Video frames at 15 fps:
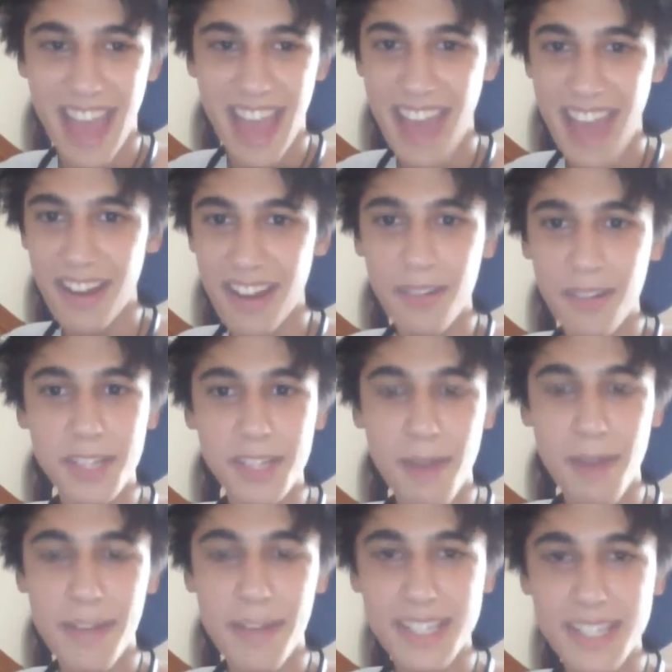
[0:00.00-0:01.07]
And I'm gonna do
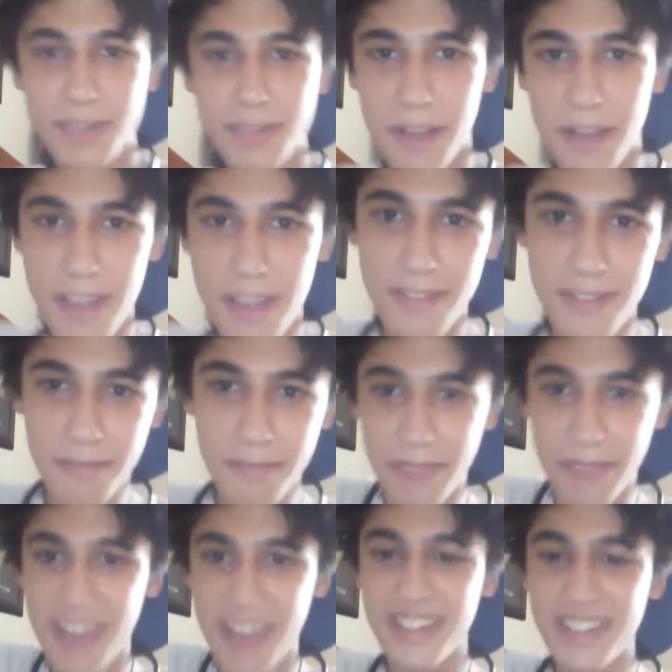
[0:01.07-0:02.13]
my best to become even
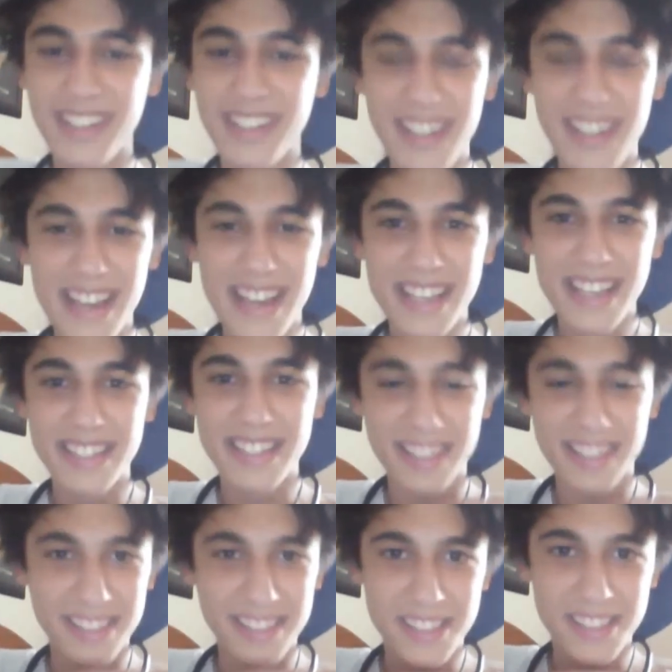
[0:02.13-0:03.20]
better,
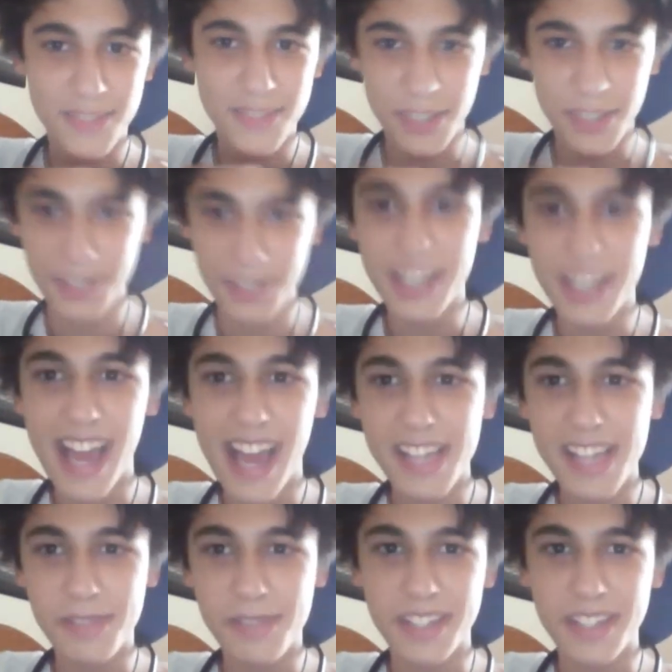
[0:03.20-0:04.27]
uh, just for you
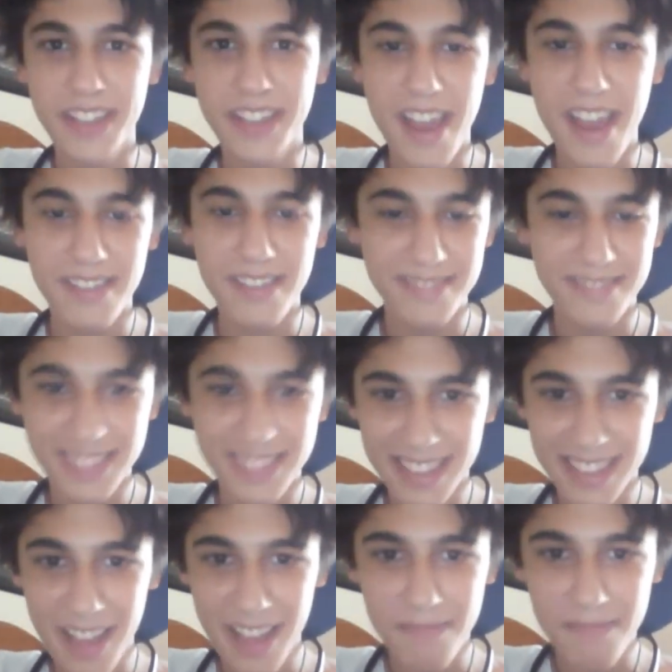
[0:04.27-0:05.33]
guys, because I
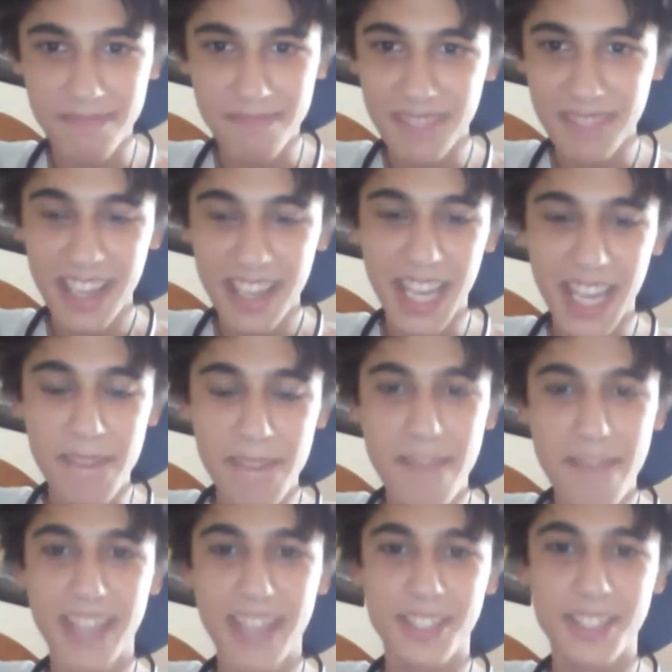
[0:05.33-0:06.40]
I'm gonna
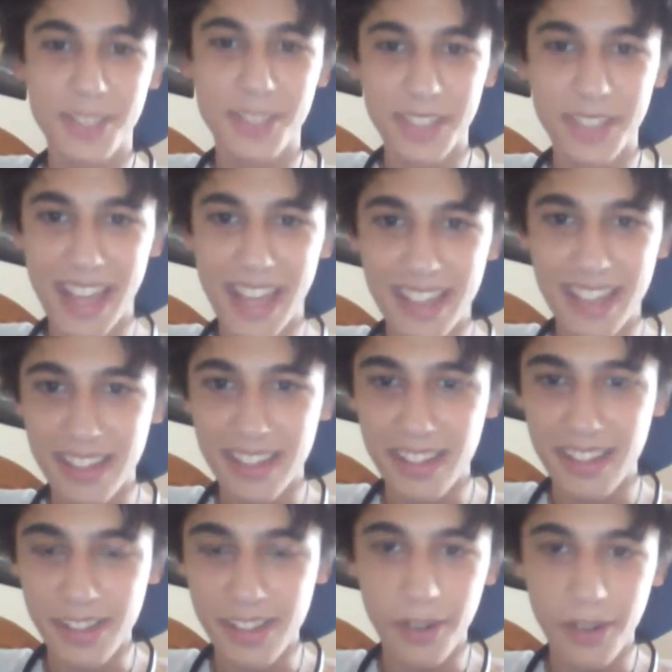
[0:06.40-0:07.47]
make sure that
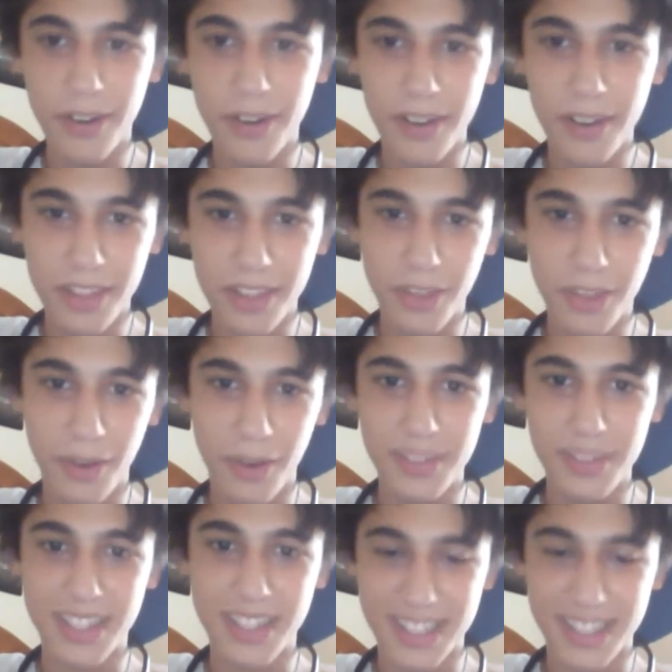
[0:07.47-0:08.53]
your
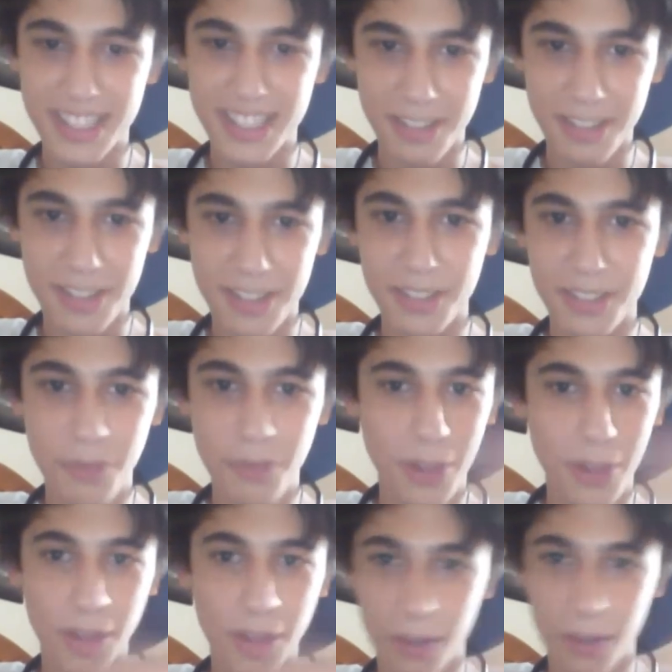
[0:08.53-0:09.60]
thoughts and consideration
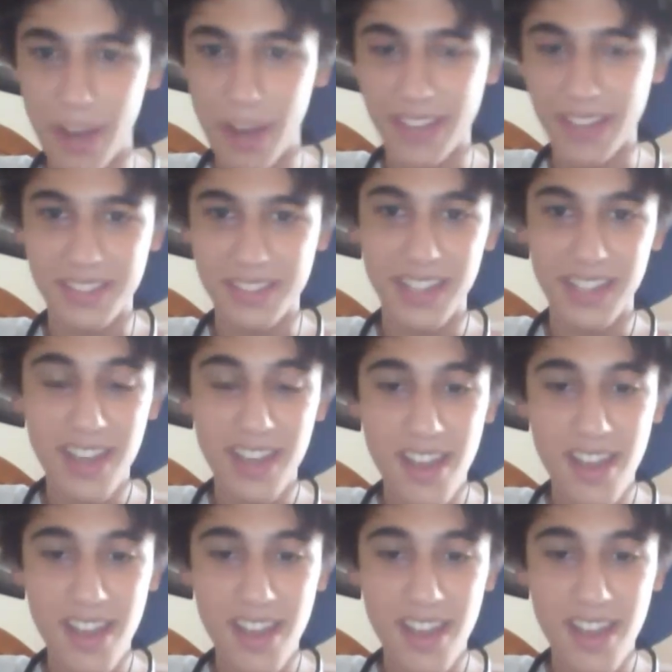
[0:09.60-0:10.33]
won't go to waste.